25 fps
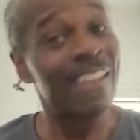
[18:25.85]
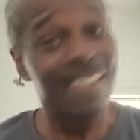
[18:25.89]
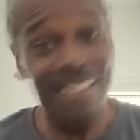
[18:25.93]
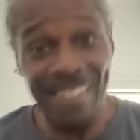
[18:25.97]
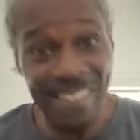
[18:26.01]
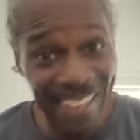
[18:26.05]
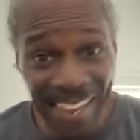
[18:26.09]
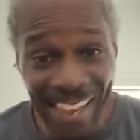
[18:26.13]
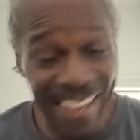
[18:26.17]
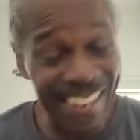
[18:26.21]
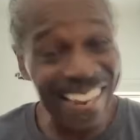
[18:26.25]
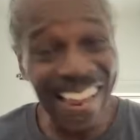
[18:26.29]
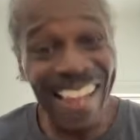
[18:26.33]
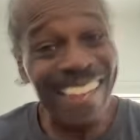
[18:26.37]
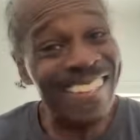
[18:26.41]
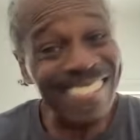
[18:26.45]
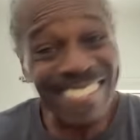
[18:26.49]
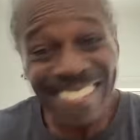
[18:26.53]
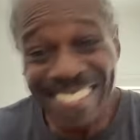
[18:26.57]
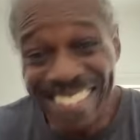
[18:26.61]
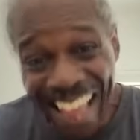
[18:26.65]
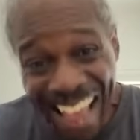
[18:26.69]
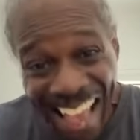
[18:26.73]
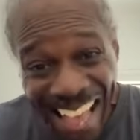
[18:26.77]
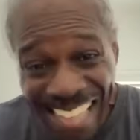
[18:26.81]
Yeah,
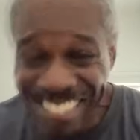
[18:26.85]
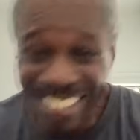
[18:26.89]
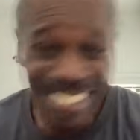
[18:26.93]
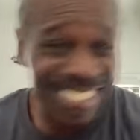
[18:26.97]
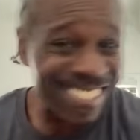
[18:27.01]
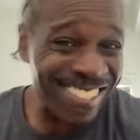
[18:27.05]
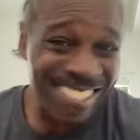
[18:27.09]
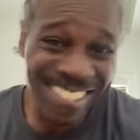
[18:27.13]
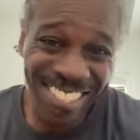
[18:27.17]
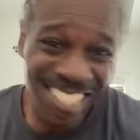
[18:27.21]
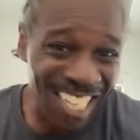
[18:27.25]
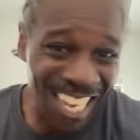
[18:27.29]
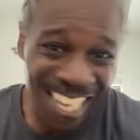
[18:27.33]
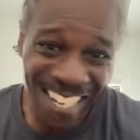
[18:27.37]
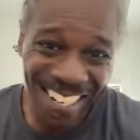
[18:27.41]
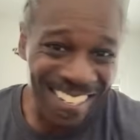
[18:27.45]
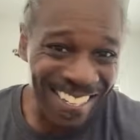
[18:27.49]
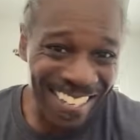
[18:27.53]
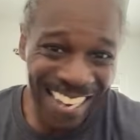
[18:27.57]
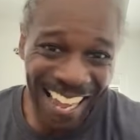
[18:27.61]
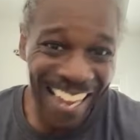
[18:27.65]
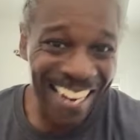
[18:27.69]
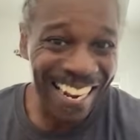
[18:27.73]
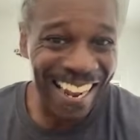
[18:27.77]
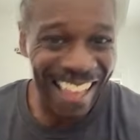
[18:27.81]
that shit not